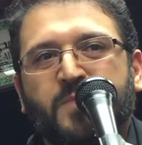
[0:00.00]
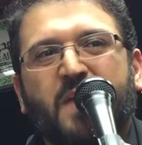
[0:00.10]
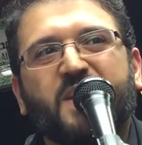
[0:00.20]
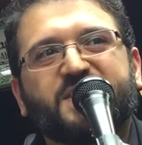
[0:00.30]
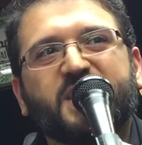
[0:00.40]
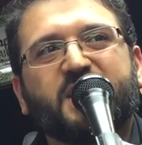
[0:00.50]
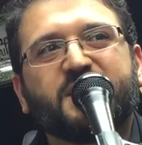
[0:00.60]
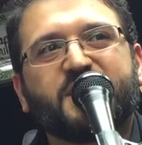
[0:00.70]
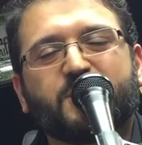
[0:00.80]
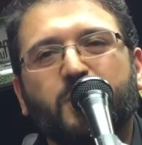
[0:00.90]
And the
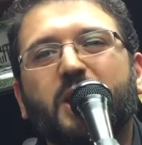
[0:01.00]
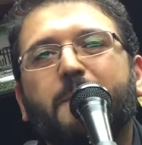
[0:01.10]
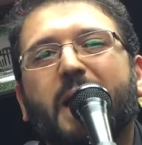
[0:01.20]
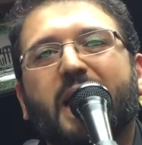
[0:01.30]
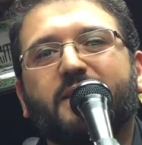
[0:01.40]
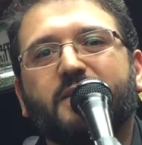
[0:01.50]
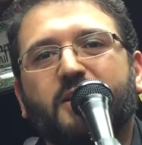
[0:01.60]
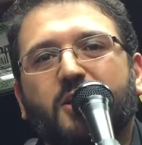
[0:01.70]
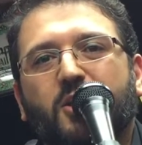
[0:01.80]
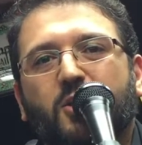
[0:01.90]
sickness is really
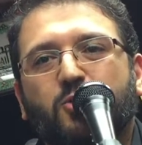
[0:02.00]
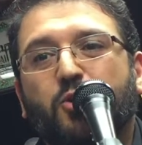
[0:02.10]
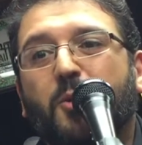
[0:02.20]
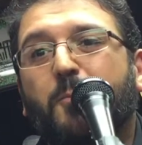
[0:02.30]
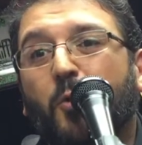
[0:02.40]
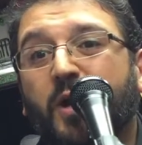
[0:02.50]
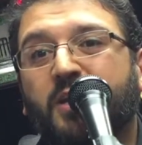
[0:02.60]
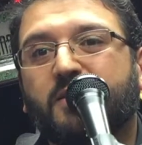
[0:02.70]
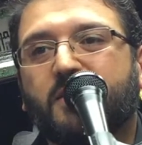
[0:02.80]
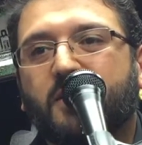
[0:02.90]
bad, to the
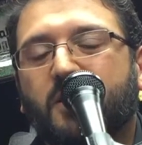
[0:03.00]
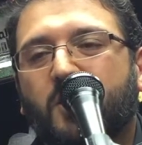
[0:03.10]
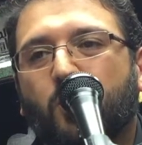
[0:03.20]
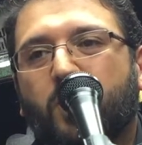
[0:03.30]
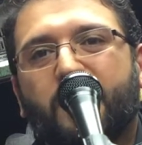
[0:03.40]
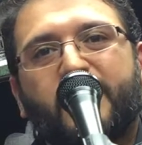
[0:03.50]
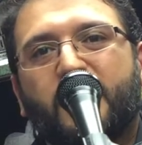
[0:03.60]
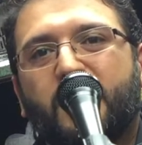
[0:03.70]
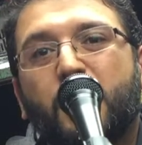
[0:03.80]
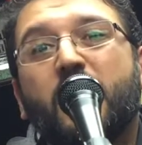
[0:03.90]
point where
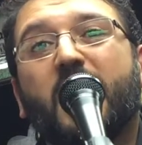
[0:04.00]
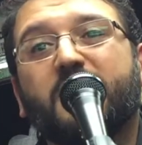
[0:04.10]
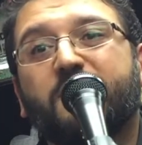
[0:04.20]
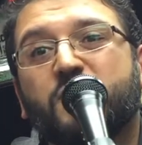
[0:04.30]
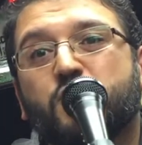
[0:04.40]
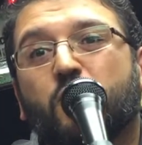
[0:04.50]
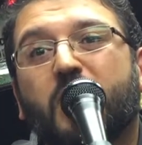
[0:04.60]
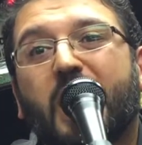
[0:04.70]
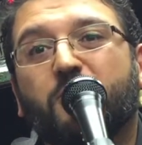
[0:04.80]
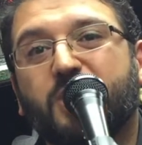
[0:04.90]
they're not even
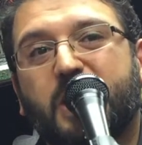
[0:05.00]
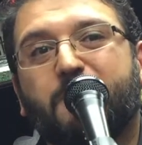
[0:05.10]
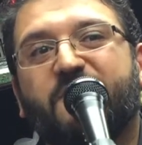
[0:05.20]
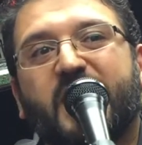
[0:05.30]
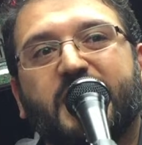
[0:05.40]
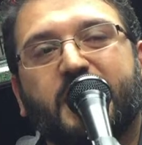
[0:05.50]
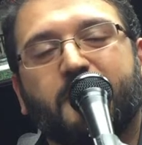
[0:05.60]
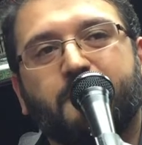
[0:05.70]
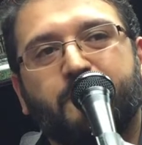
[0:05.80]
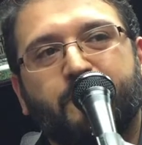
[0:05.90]
sure how to keep fighting.